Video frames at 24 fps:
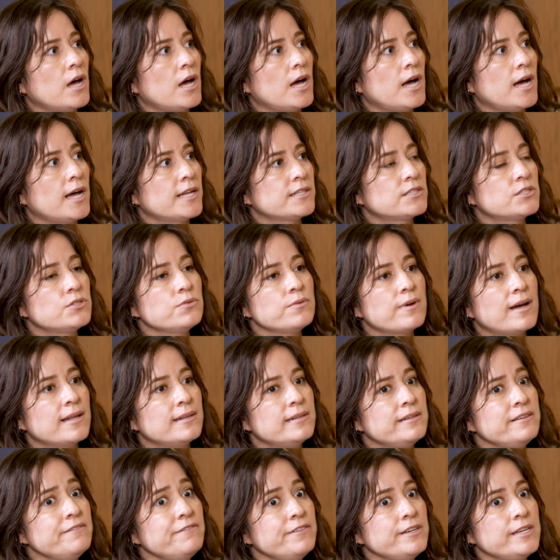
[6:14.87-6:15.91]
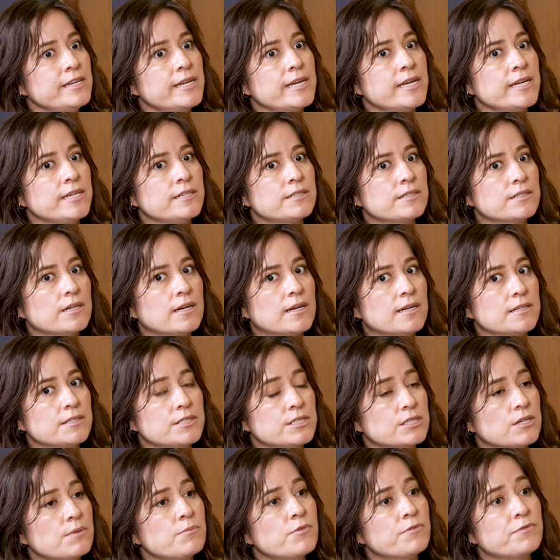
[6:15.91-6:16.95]
to alleviate
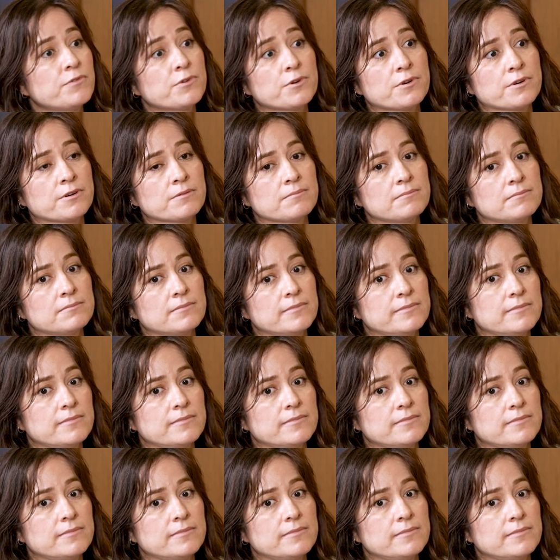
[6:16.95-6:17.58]
some of our